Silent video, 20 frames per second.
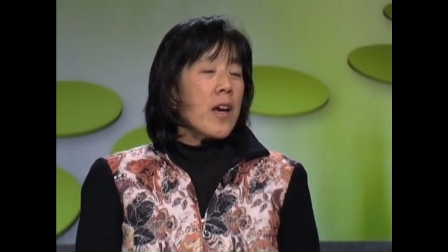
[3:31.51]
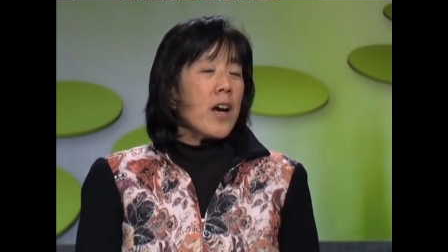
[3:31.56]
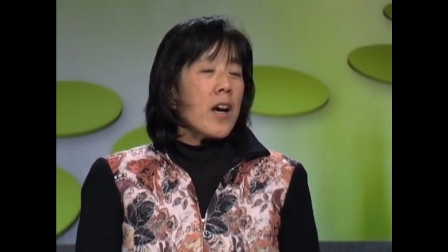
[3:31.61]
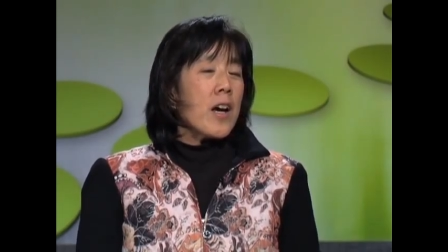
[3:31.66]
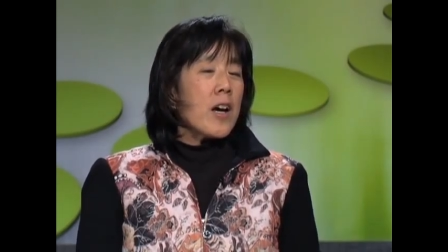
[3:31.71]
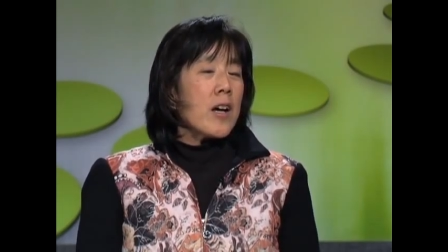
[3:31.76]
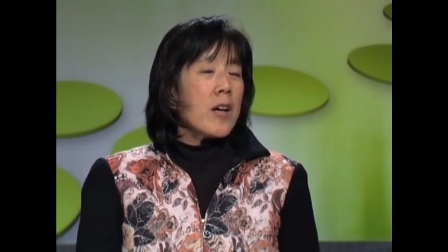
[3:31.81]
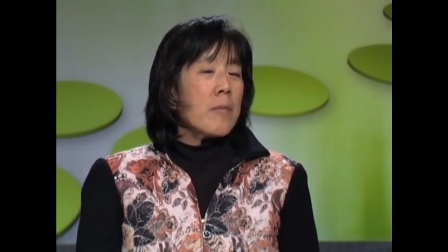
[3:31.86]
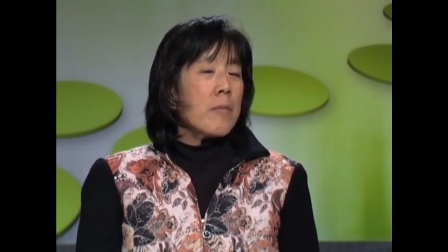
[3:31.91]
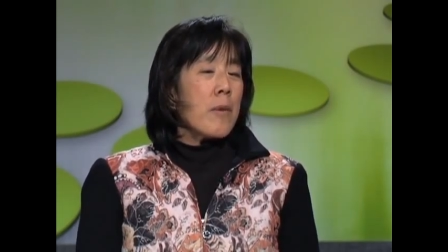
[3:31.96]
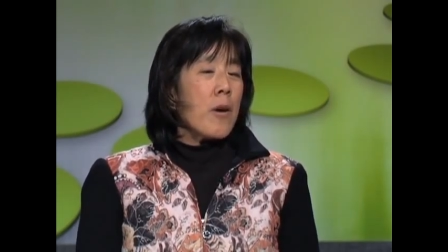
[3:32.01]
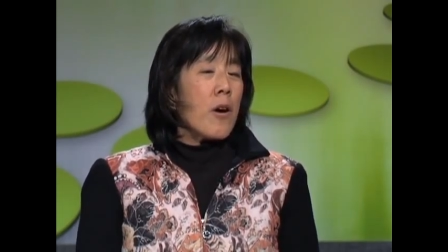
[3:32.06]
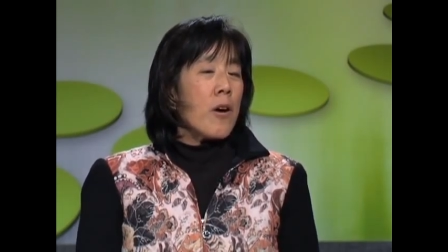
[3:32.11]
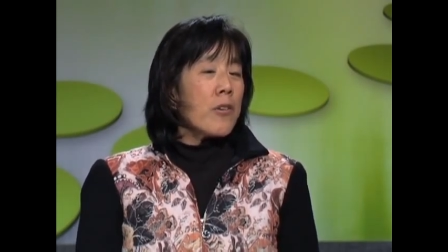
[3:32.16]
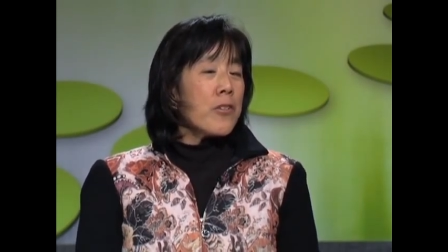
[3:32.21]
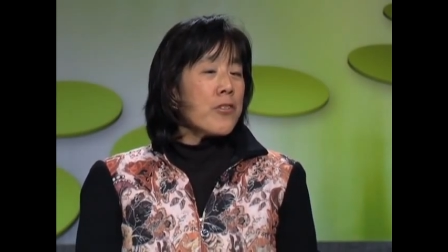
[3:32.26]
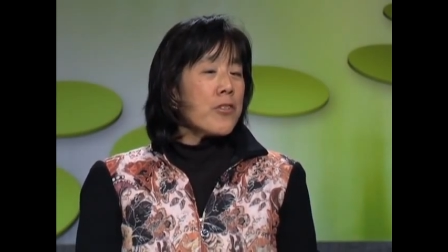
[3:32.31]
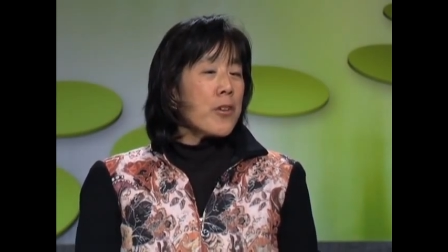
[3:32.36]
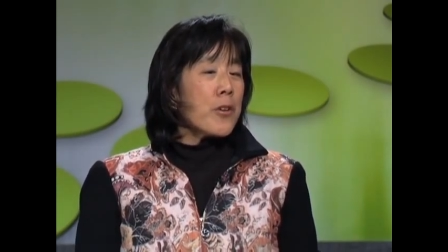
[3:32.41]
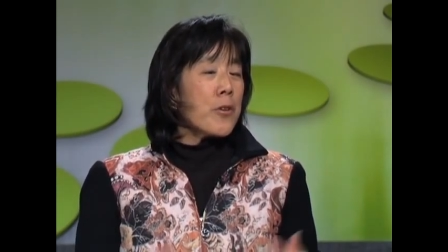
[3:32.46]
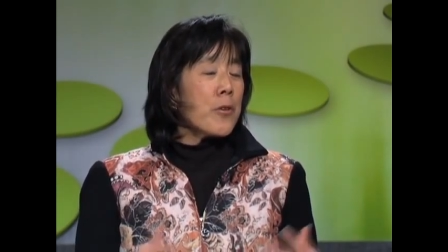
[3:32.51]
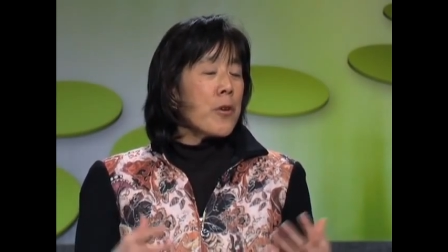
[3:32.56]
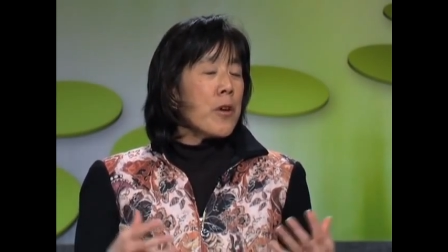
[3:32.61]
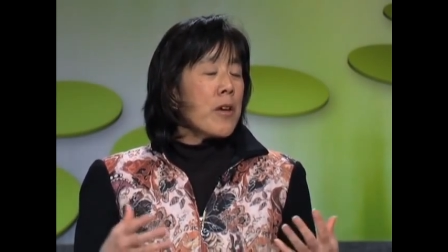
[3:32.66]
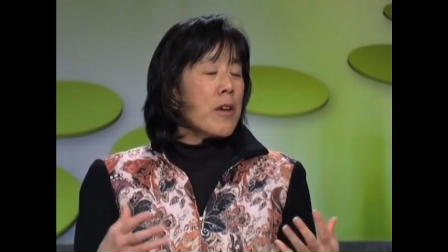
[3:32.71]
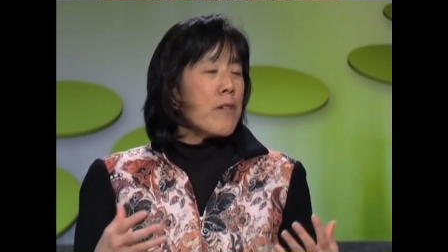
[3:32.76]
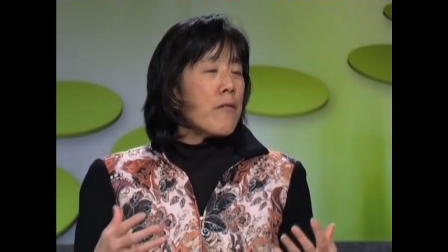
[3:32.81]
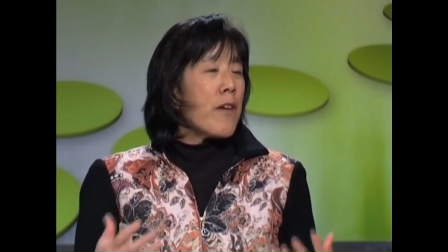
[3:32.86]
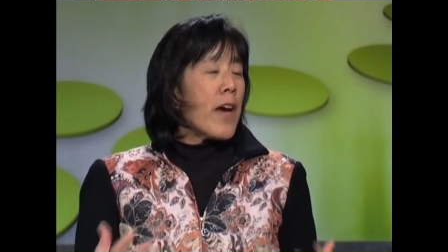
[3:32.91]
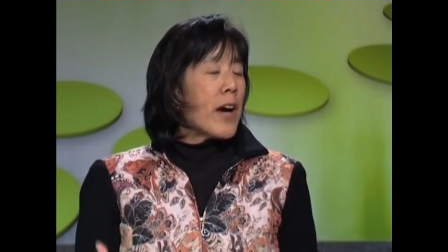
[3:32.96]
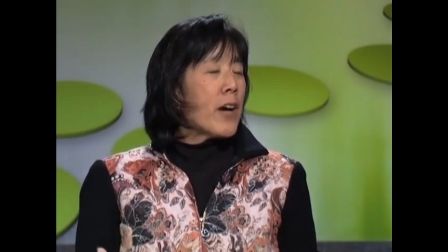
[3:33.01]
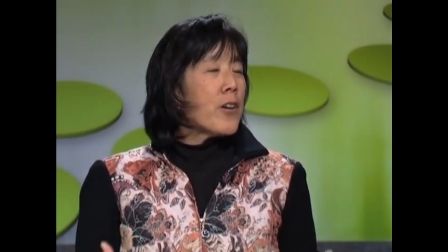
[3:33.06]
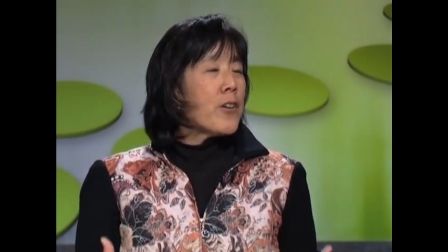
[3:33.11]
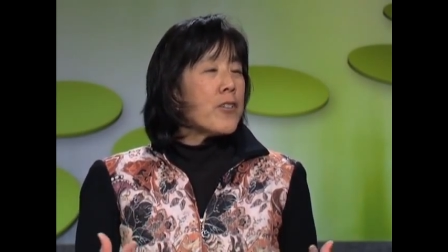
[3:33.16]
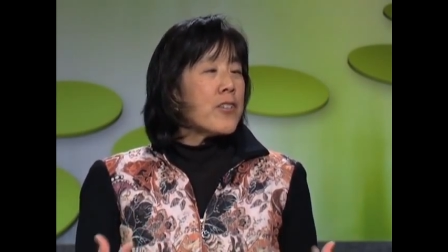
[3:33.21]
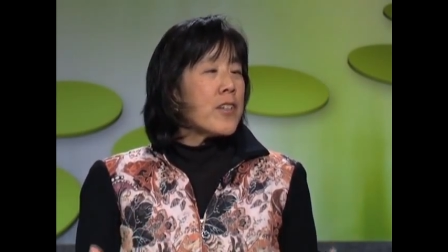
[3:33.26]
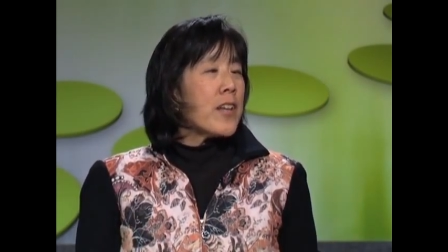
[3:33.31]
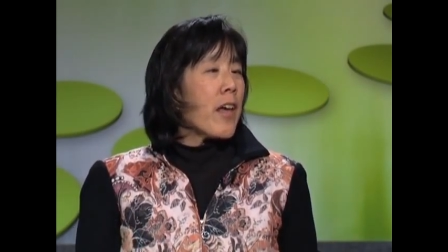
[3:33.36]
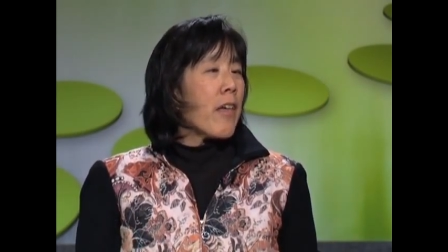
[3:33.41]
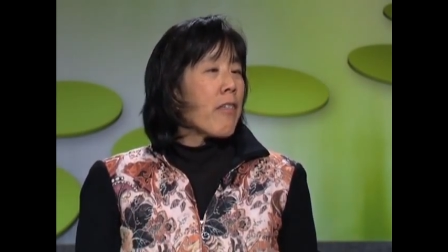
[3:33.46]
Um, also,
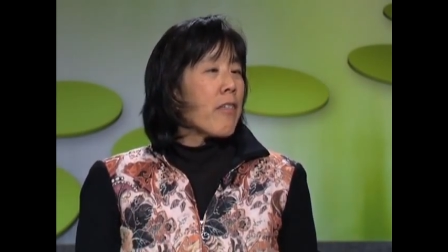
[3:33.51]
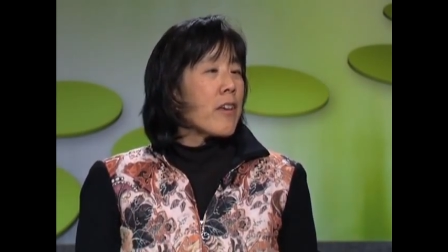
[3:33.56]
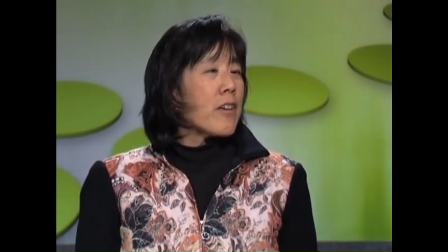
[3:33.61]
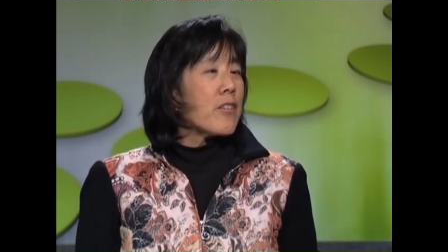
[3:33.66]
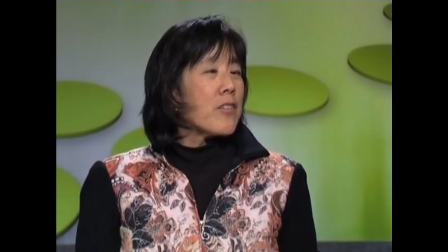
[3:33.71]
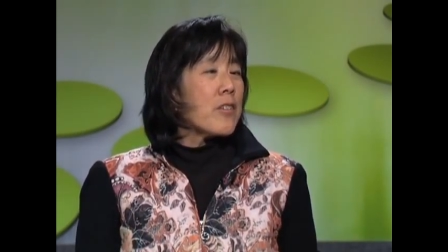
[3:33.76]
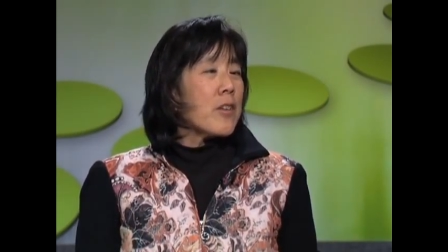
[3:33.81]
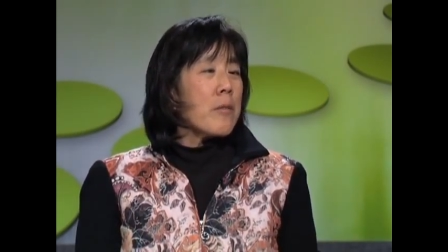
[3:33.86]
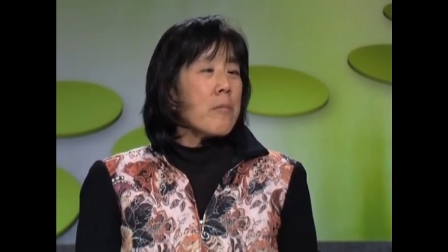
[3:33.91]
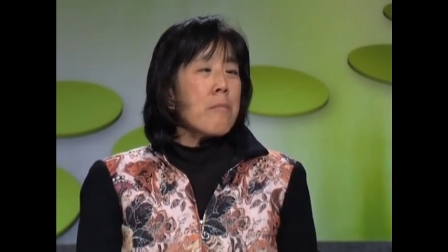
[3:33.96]
values and ethics,